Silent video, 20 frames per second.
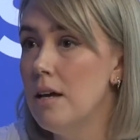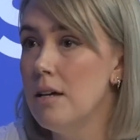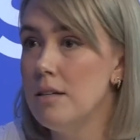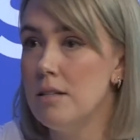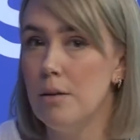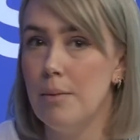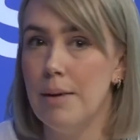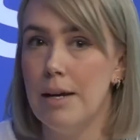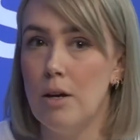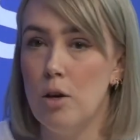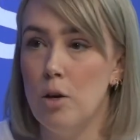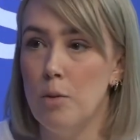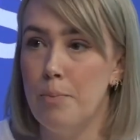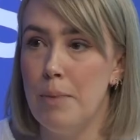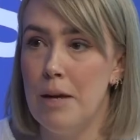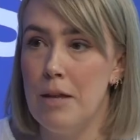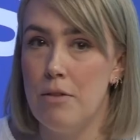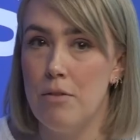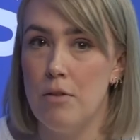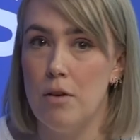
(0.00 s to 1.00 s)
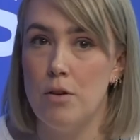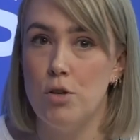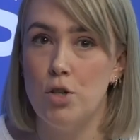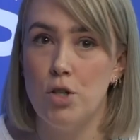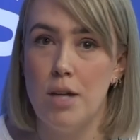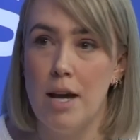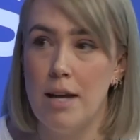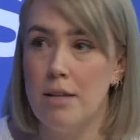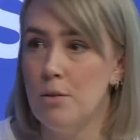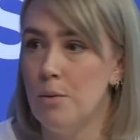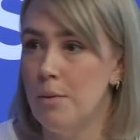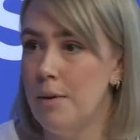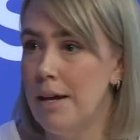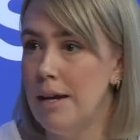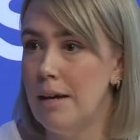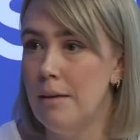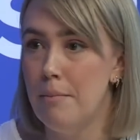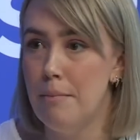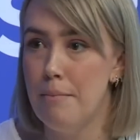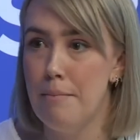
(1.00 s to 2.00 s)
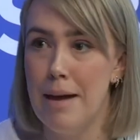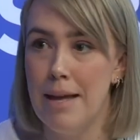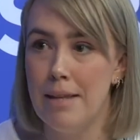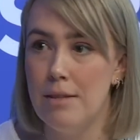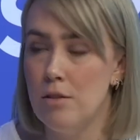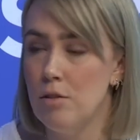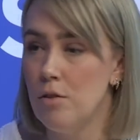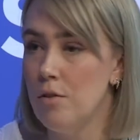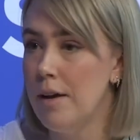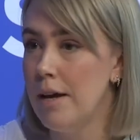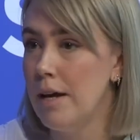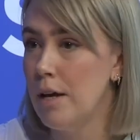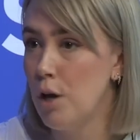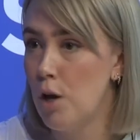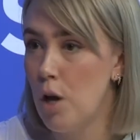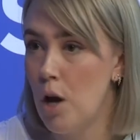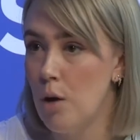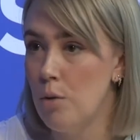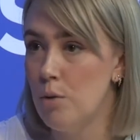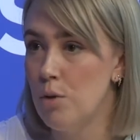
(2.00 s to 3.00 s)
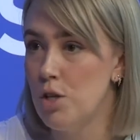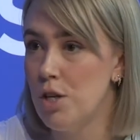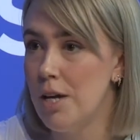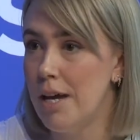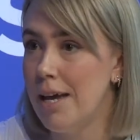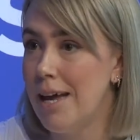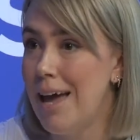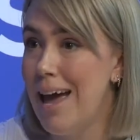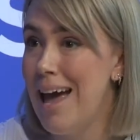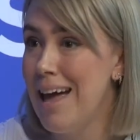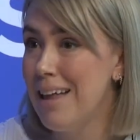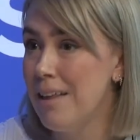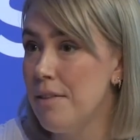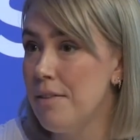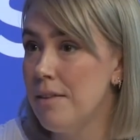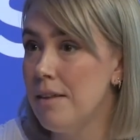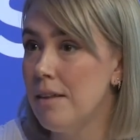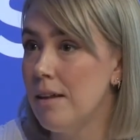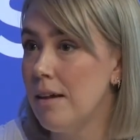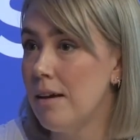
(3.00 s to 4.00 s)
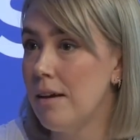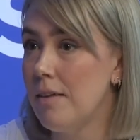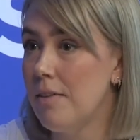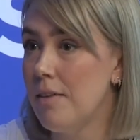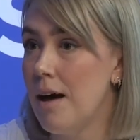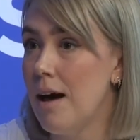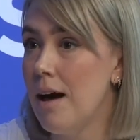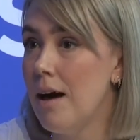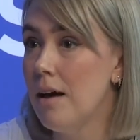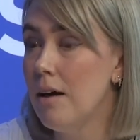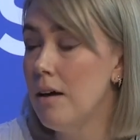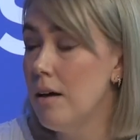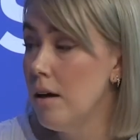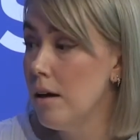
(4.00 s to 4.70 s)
So it could be through shadowing, mentoring, coaching, anything like that